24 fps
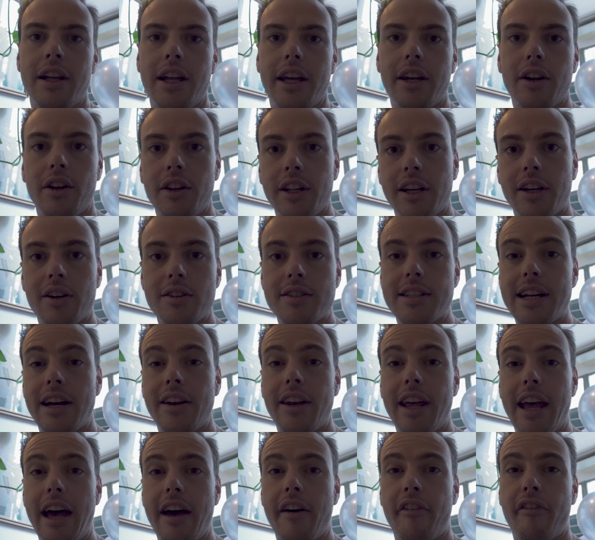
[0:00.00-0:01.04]
It only goes down to
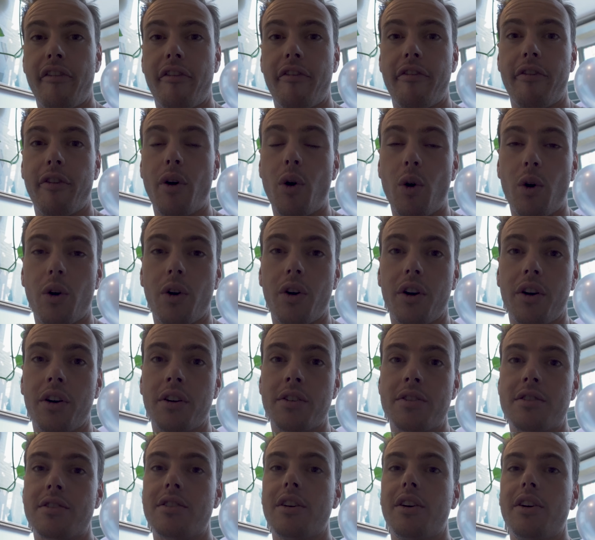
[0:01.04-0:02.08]
f4,
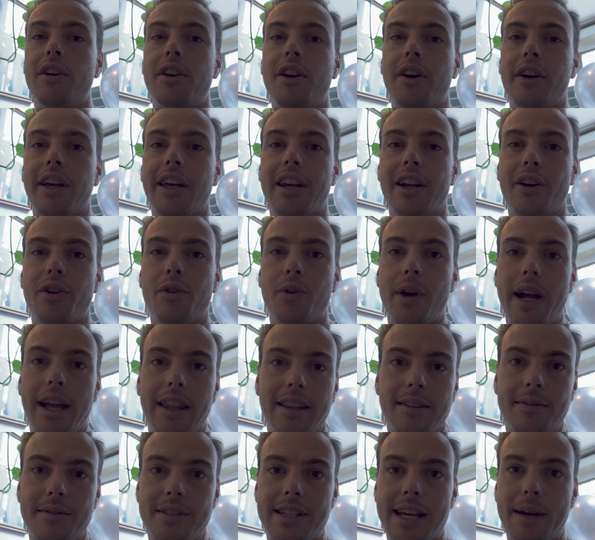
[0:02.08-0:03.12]
so you don't get a great
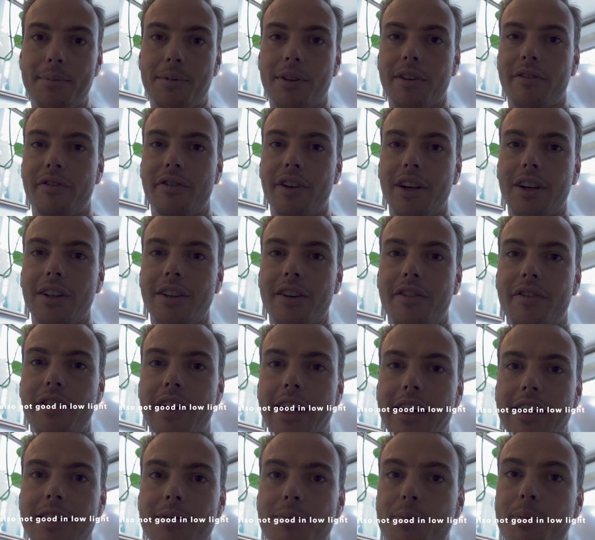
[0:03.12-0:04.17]
depth of field
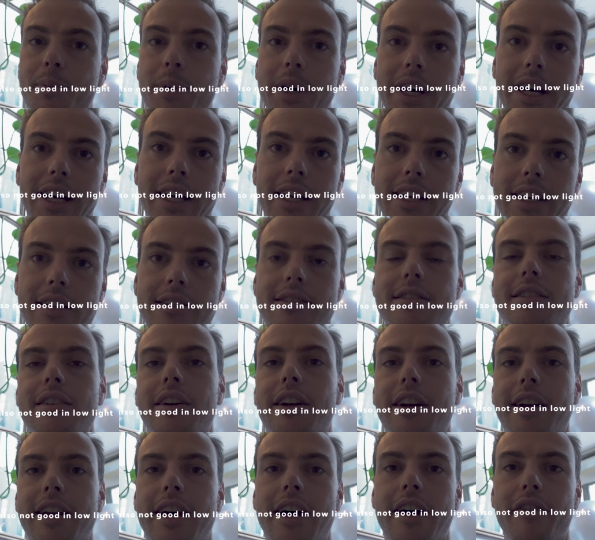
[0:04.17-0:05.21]
effect, but it's good
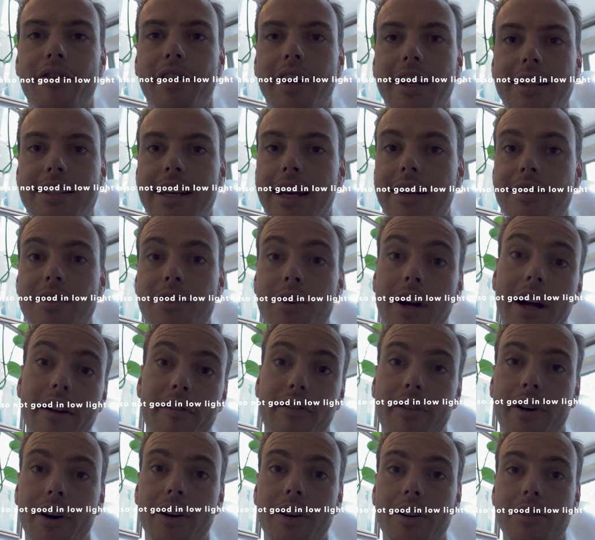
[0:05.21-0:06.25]
enough and it takes great
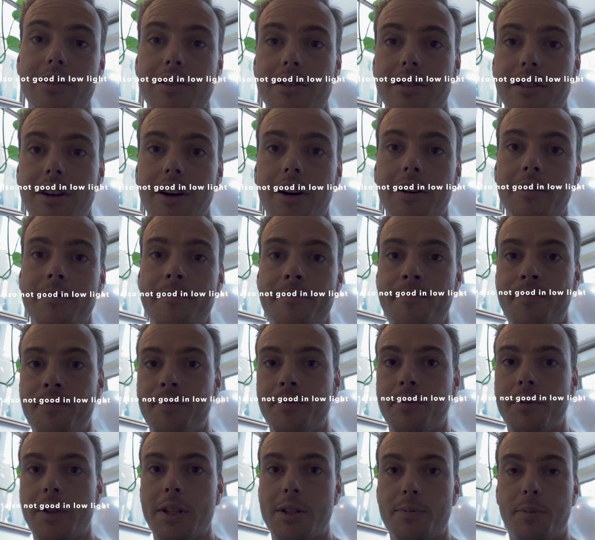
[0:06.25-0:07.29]
photos, so
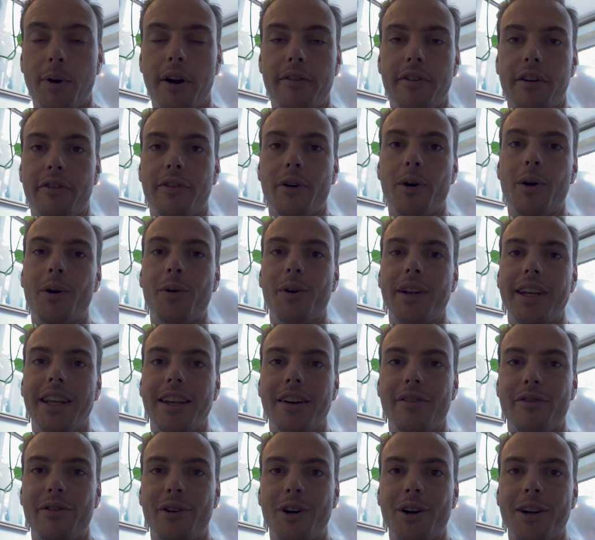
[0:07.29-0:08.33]
it's perfect for what we need
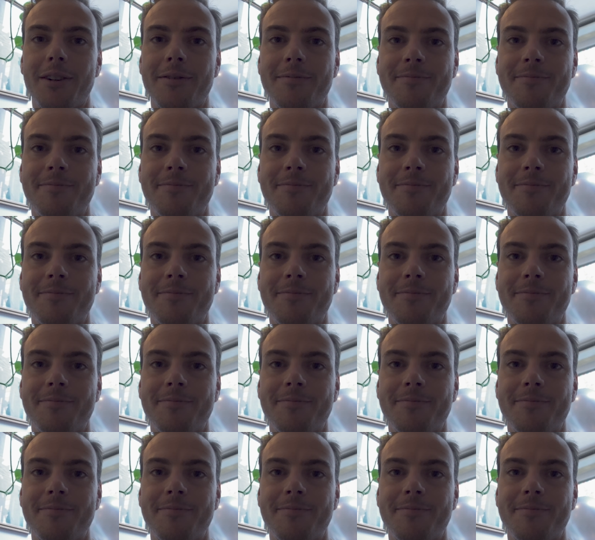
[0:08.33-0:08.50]
it for.